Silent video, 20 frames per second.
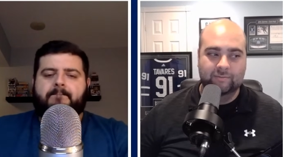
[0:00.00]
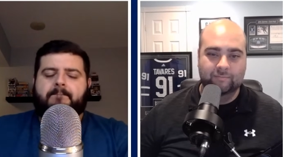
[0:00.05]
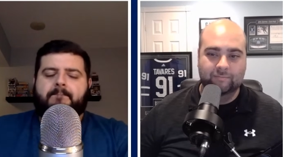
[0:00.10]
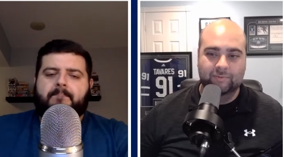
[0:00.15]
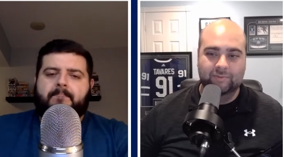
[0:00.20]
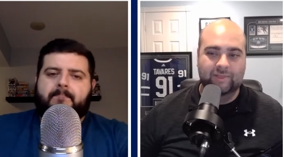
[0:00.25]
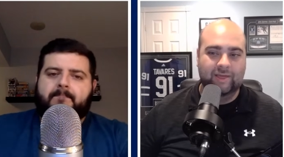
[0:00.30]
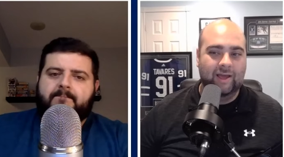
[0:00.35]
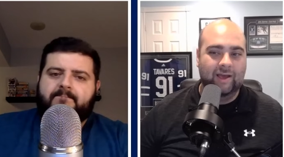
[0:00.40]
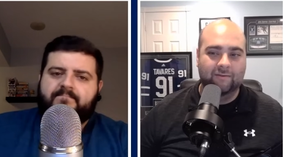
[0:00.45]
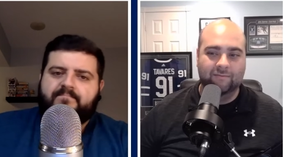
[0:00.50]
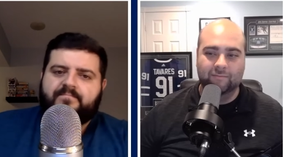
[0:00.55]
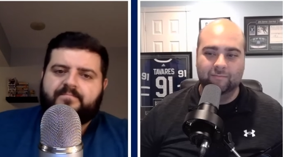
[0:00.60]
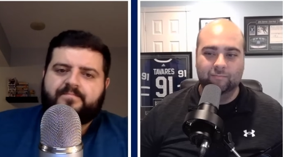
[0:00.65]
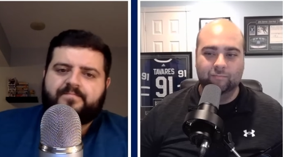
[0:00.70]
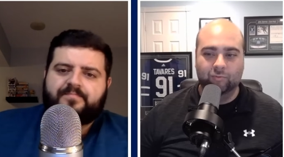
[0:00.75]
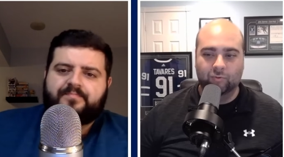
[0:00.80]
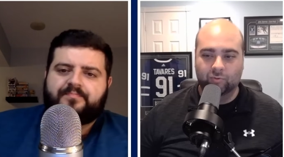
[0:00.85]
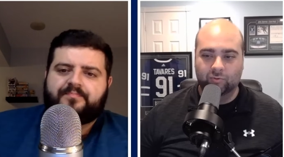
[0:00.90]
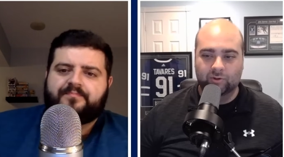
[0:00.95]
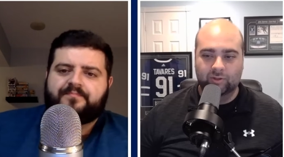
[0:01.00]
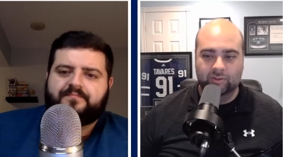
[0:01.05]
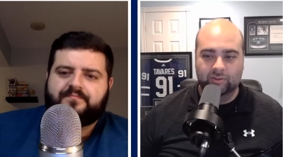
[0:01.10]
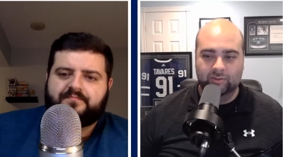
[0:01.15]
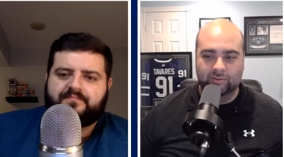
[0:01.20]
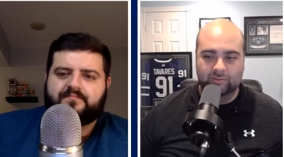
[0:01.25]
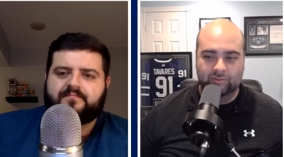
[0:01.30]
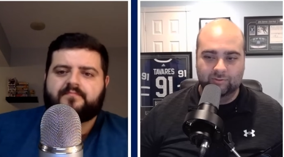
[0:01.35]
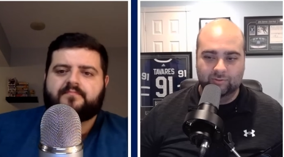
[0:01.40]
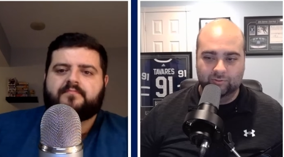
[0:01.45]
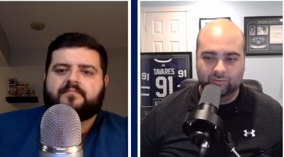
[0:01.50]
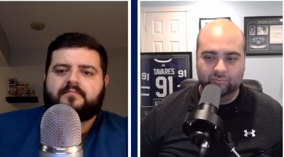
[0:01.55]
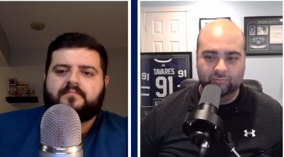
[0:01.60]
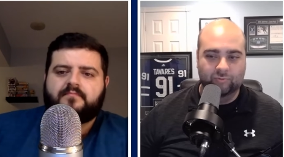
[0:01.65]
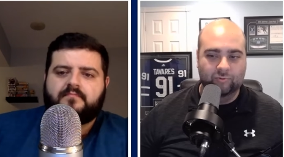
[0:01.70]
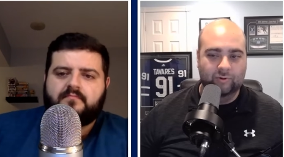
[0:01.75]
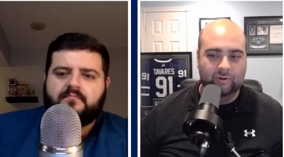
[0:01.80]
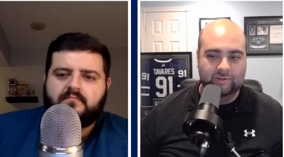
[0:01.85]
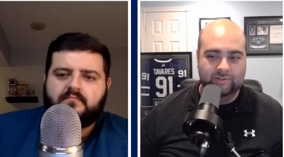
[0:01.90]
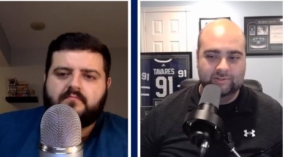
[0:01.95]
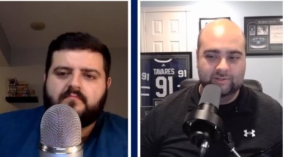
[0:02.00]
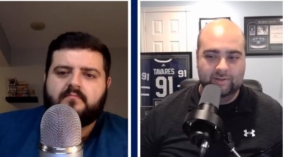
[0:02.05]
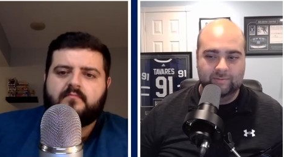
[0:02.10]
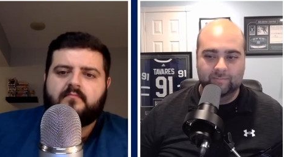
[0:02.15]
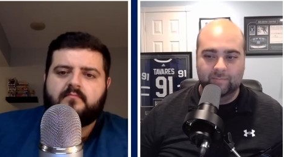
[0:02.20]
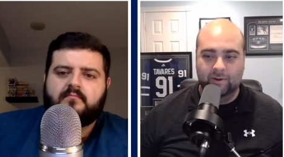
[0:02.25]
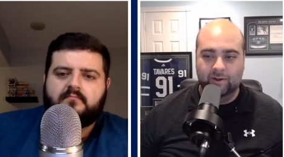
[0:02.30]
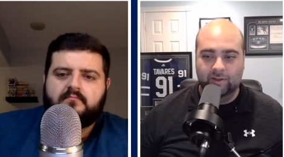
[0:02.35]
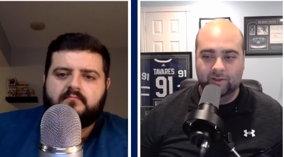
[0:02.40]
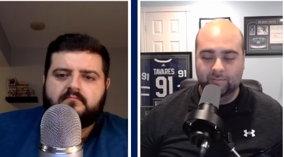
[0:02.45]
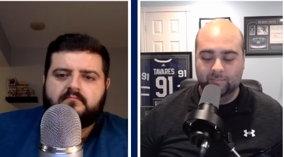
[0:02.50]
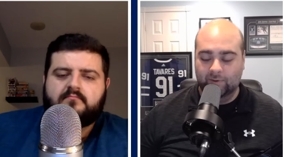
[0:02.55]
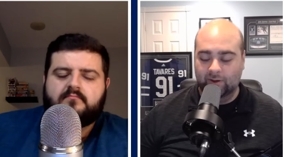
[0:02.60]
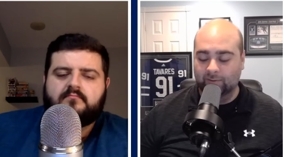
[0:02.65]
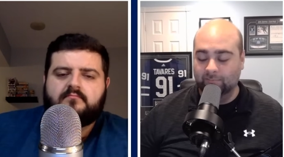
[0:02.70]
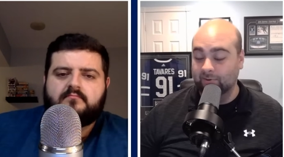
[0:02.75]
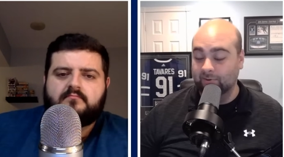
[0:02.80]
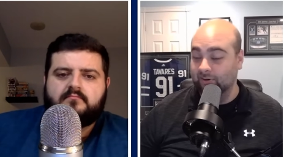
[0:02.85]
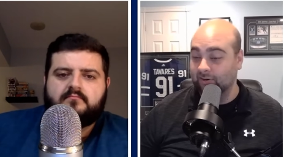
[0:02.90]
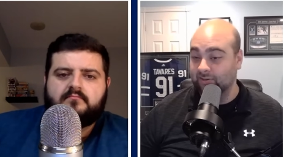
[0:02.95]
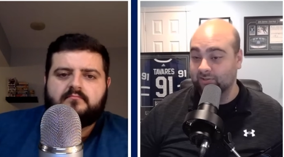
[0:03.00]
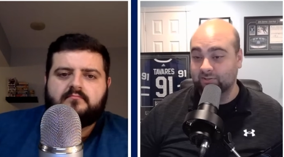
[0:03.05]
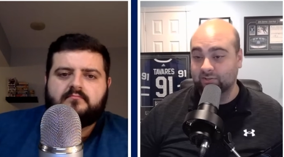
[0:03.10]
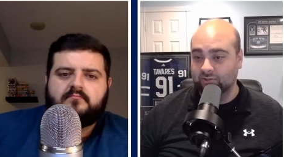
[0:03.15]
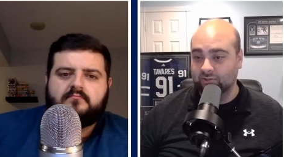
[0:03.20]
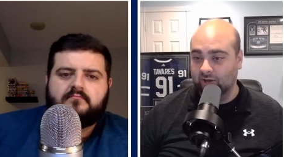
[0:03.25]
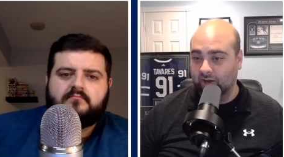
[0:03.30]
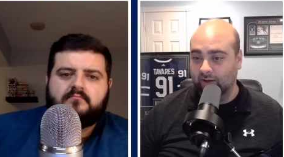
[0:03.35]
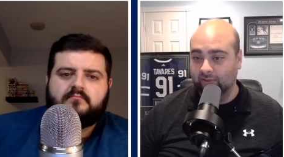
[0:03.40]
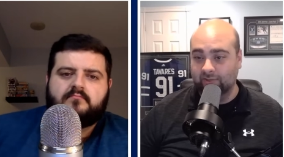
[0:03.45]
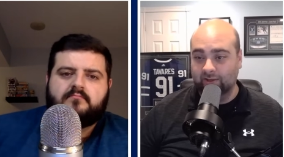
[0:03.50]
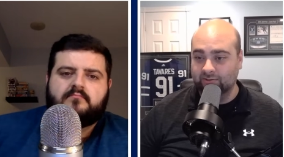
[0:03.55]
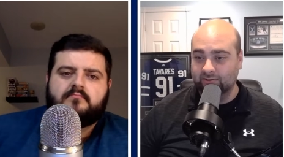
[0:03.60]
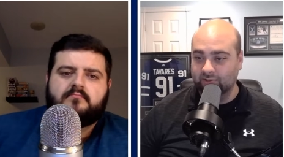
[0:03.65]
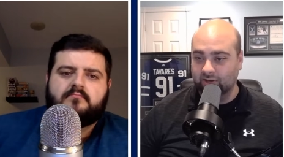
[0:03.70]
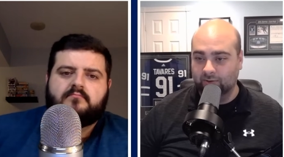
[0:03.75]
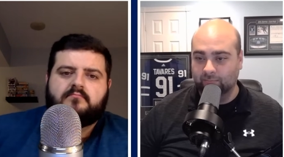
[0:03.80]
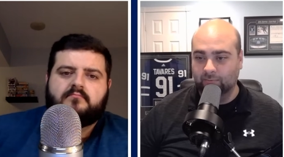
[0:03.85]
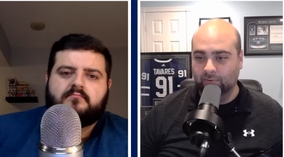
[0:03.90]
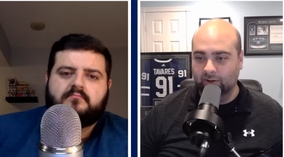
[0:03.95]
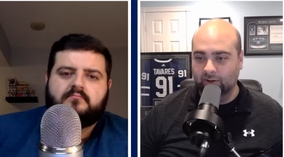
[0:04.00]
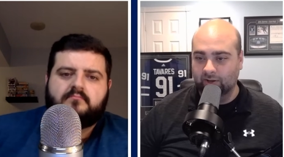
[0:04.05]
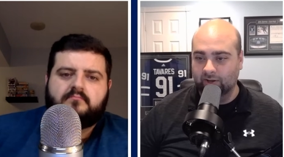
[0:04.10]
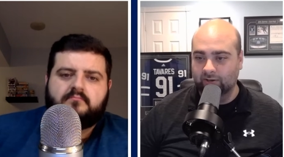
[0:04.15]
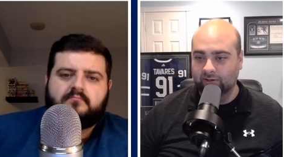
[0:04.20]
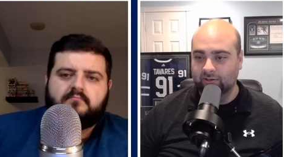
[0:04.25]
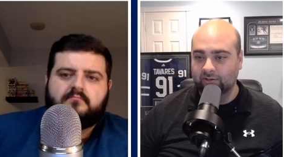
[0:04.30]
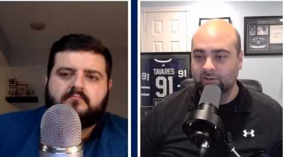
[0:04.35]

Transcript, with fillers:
Speaker 1: but they haven't broken through as in my in my opinion, is the top that top line.